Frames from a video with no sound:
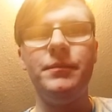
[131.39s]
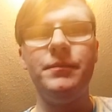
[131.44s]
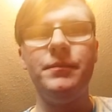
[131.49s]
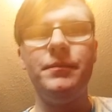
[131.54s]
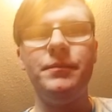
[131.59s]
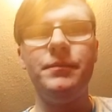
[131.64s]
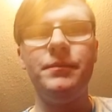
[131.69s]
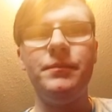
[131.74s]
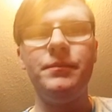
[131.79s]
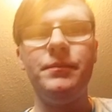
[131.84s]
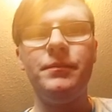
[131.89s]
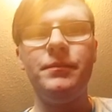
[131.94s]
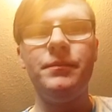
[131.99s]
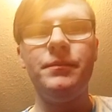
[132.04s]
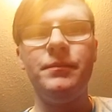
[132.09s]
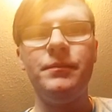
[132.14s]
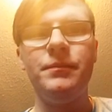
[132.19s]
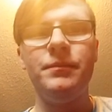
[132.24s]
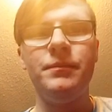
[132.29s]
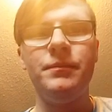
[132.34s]

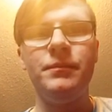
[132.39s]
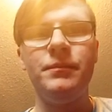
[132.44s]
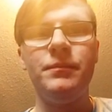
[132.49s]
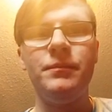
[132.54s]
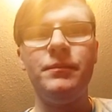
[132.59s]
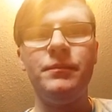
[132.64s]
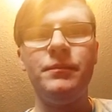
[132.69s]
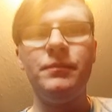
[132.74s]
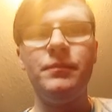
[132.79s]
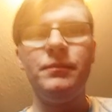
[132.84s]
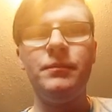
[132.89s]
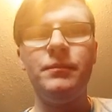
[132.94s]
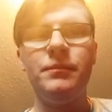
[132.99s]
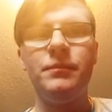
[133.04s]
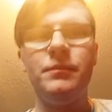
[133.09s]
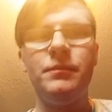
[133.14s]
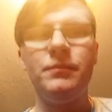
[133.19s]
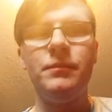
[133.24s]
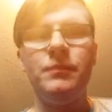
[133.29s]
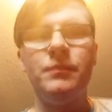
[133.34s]

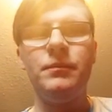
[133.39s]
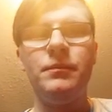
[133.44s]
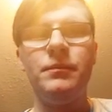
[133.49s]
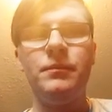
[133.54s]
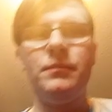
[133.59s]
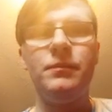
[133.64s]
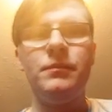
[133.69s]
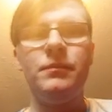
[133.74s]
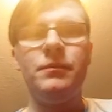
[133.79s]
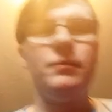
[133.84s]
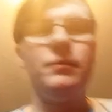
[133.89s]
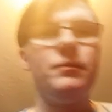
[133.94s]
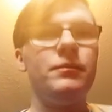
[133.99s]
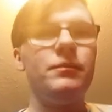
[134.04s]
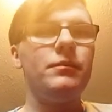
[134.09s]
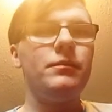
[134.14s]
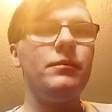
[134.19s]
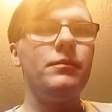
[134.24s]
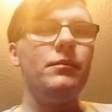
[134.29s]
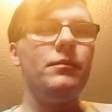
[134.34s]

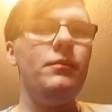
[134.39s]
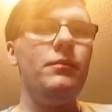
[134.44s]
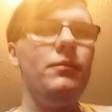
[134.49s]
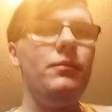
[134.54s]
[no speech]